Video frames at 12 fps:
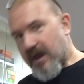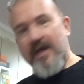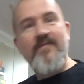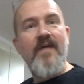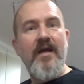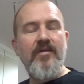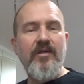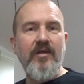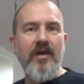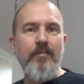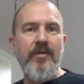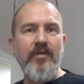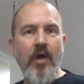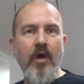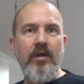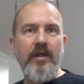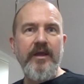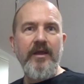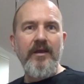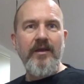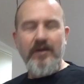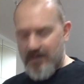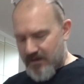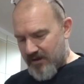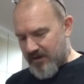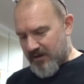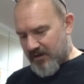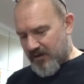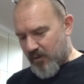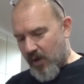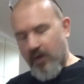In fact, bizarrely, you